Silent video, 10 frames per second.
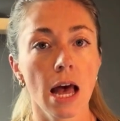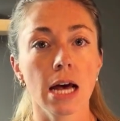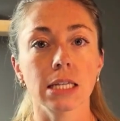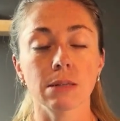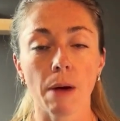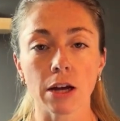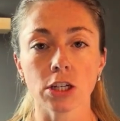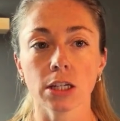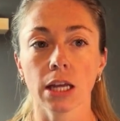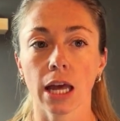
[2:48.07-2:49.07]

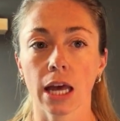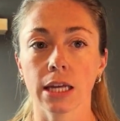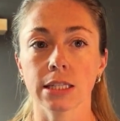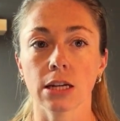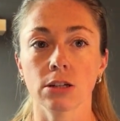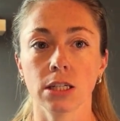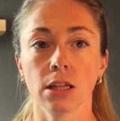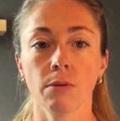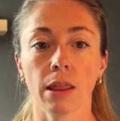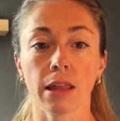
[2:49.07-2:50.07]
especially kids that are
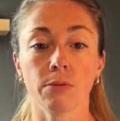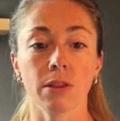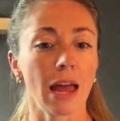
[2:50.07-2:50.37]
dealing with